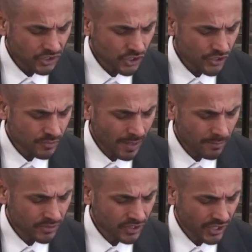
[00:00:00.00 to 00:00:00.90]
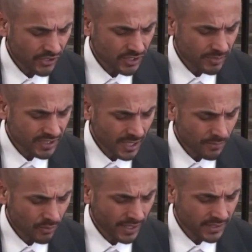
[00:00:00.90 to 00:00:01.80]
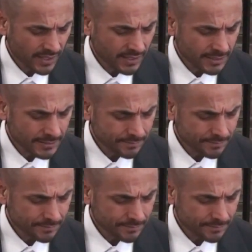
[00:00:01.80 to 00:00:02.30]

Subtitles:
church members are going to be separated